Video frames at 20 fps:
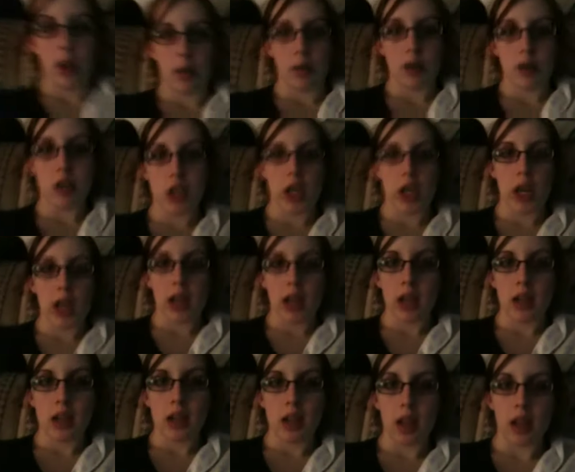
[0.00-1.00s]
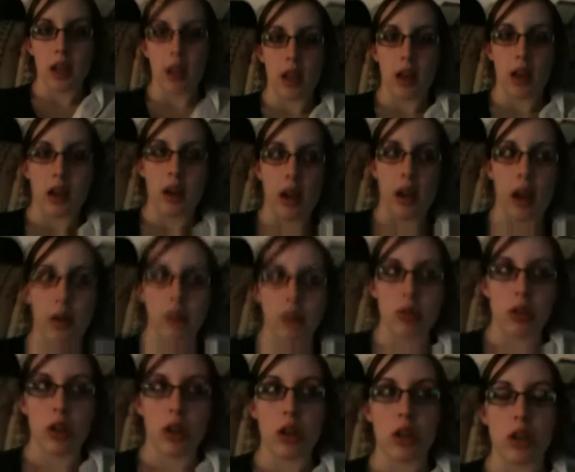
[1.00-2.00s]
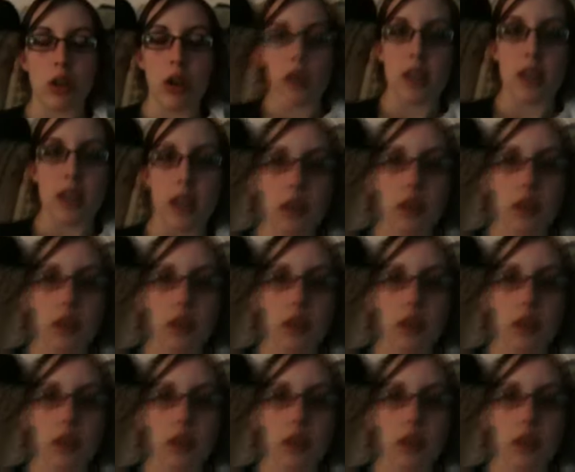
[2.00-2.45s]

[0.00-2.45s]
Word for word: I'm going to try, and then I will talk to you guys